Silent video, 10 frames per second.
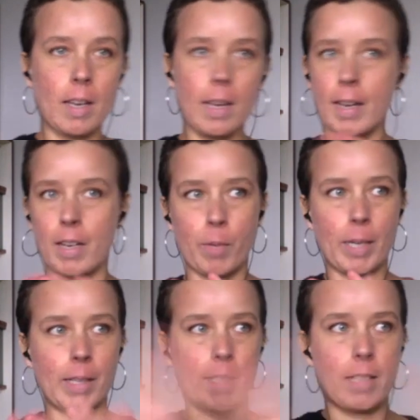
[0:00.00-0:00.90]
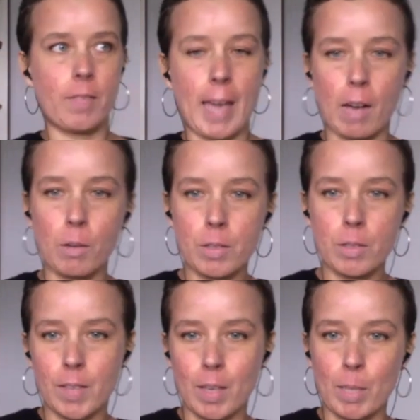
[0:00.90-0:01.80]
and if we can divvy out
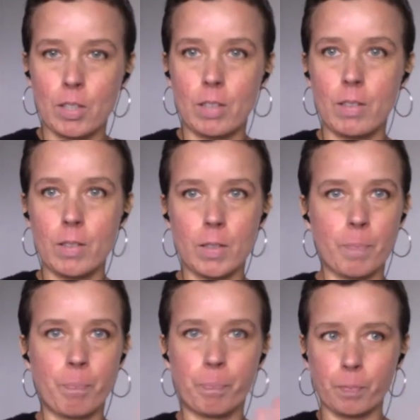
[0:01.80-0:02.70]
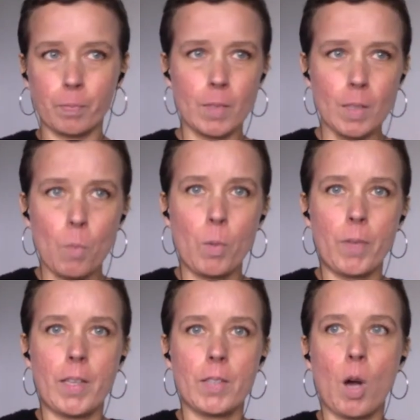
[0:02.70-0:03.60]
the emissions with
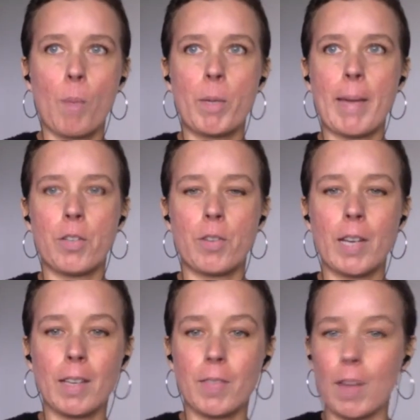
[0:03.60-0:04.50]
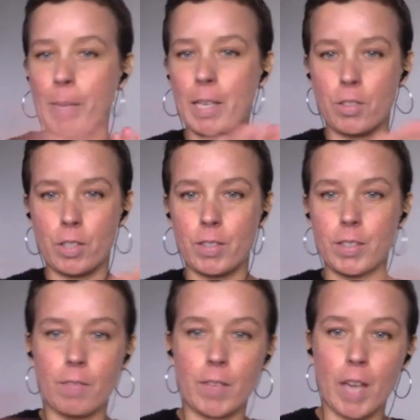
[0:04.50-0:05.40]
this common metric, then we can just
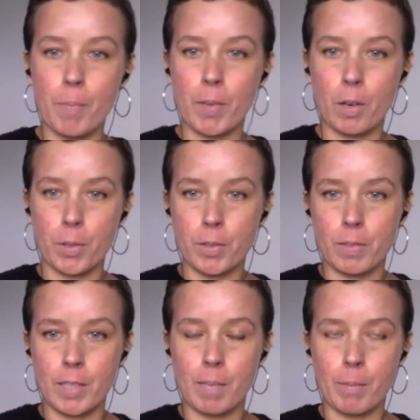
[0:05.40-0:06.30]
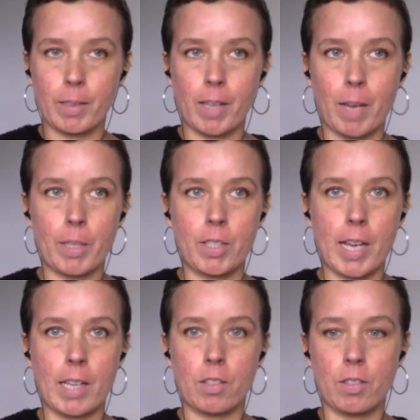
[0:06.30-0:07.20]
divvy up the costs of dealing with climate
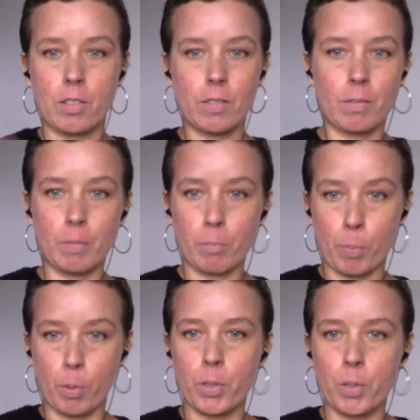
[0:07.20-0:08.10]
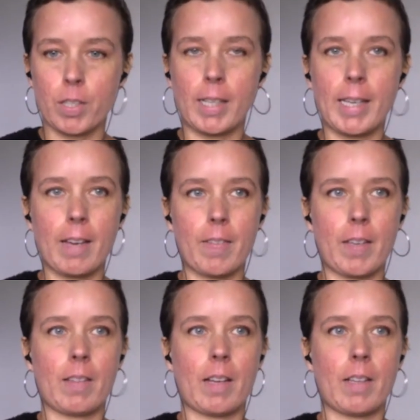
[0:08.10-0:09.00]
change proportionally. I
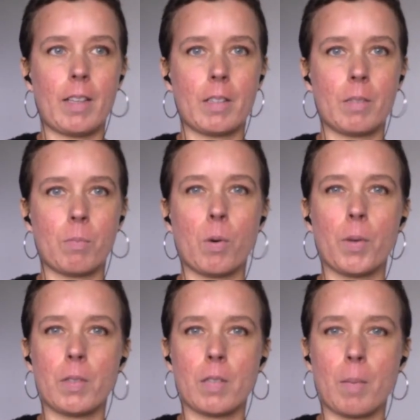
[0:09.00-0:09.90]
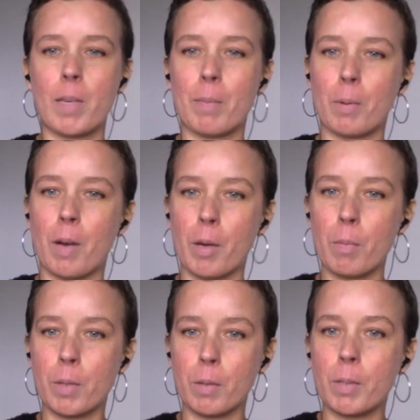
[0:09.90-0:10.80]
think that is what some people
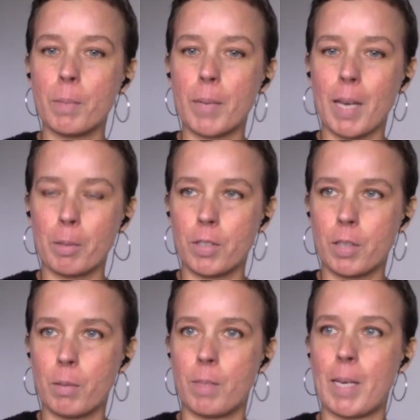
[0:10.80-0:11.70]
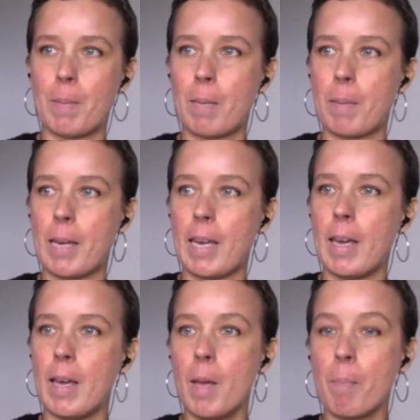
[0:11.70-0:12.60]
hope you would be able to do with the PPP,
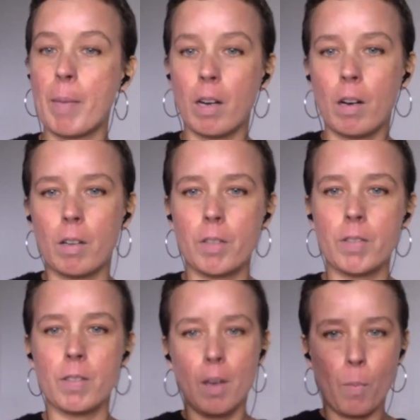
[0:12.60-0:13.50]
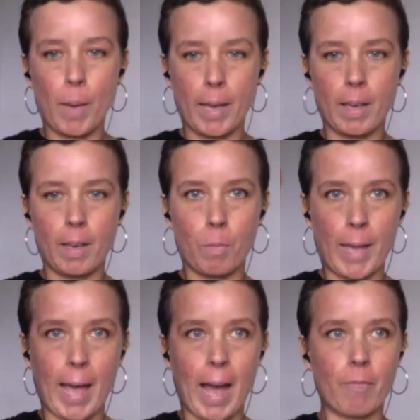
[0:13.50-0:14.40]
because we
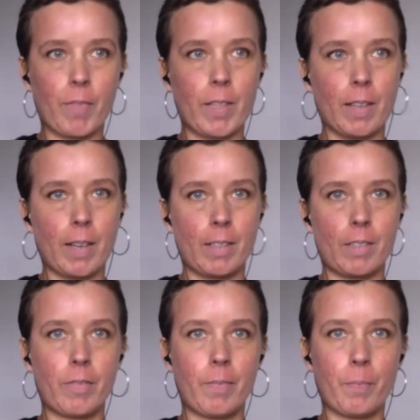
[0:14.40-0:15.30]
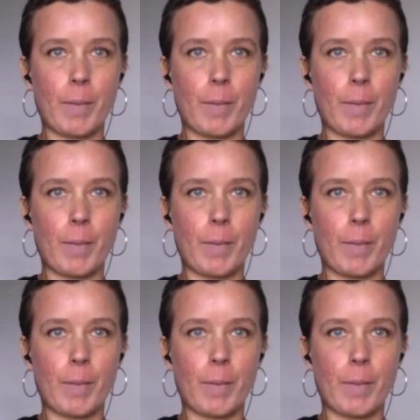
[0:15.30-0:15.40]
have this kind of, we